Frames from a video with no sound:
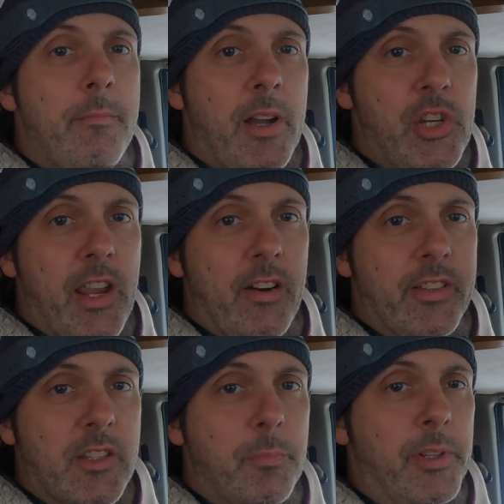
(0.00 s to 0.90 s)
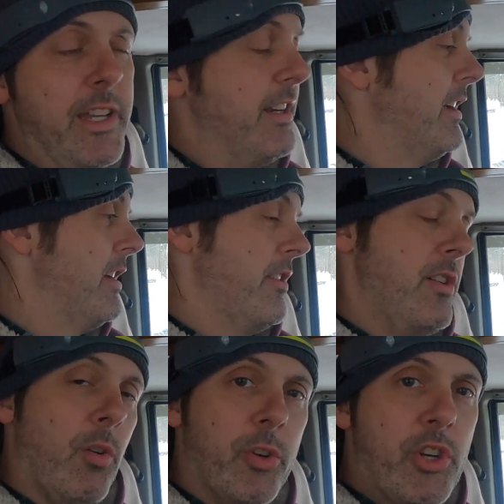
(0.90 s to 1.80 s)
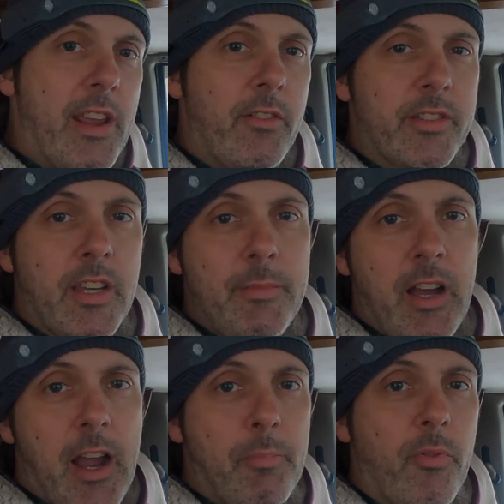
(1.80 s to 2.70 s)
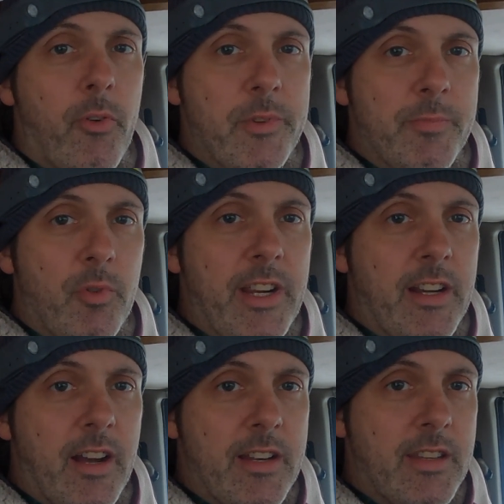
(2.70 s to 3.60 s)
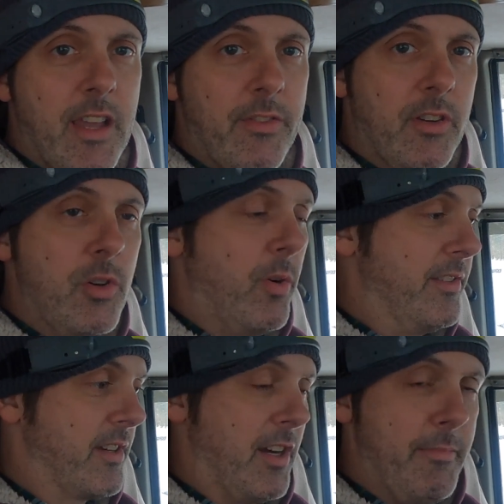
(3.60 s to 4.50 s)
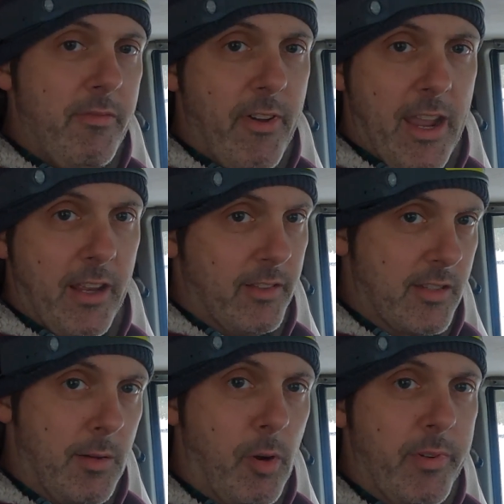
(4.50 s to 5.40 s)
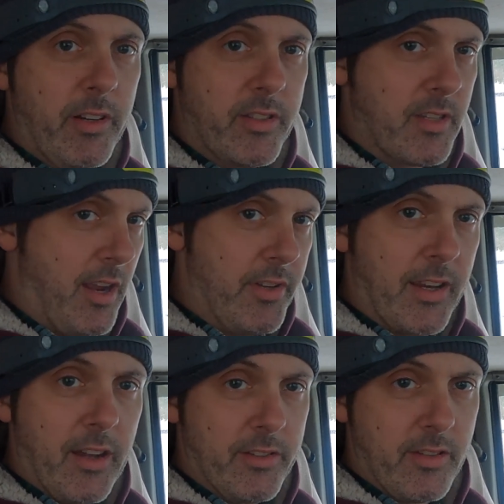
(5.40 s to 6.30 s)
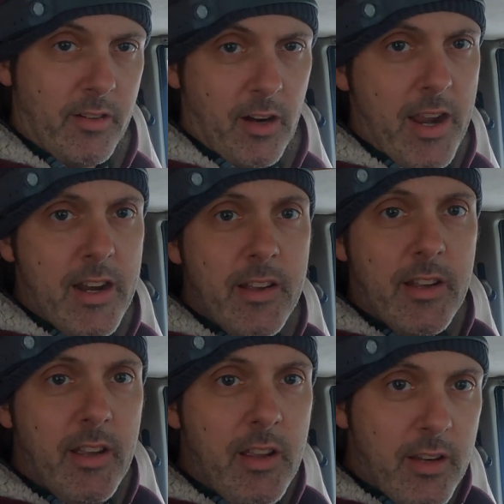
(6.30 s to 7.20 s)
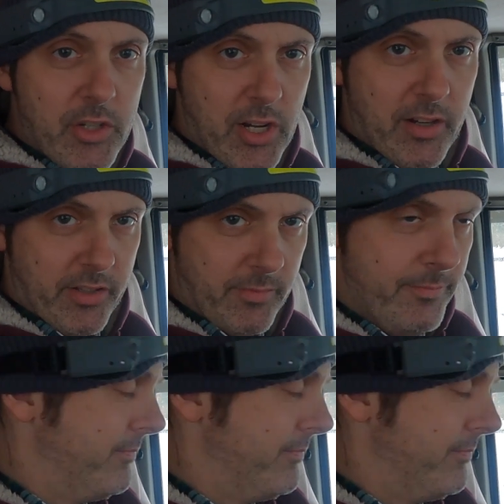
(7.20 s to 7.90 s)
My channel has split. The old channel is going to be high performance marine content. The new one's going to be vans, snowmobiles, and everything else. All right? Cheers.